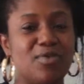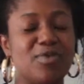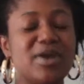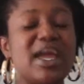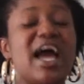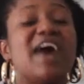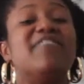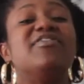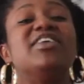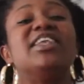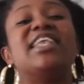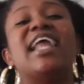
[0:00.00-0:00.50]

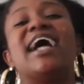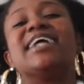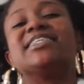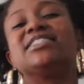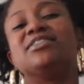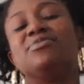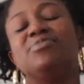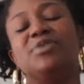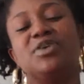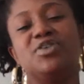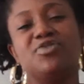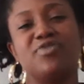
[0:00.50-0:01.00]
we have a
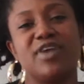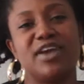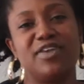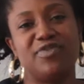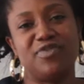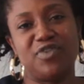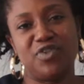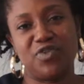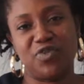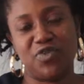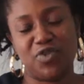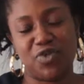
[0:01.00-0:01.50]
lot to be
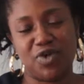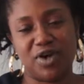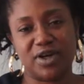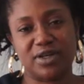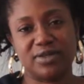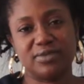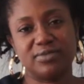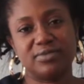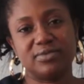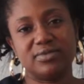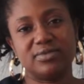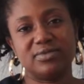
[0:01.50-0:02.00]
grateful
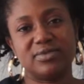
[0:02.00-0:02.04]
for.